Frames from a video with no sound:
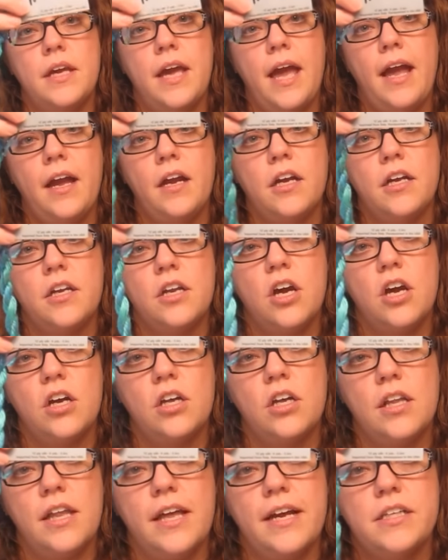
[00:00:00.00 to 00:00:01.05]
Caron
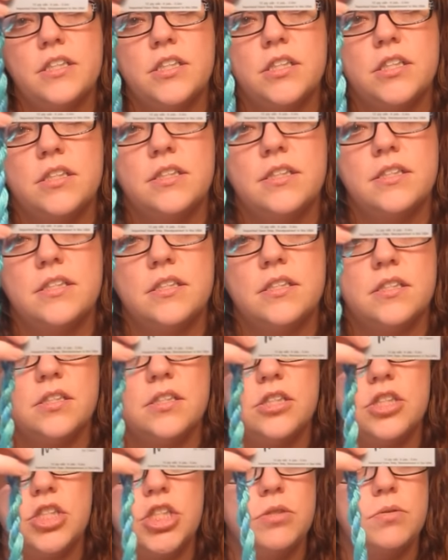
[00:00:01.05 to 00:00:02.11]
Collection. This is
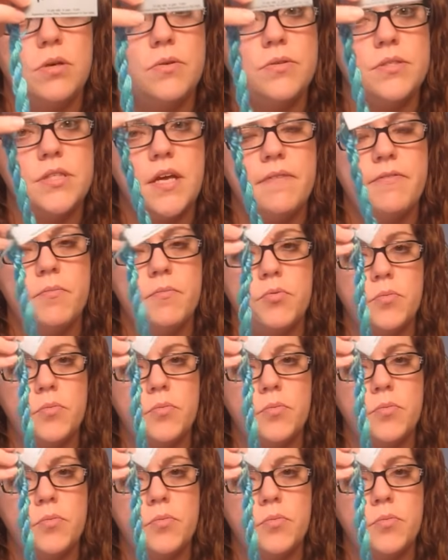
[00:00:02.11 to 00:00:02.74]
207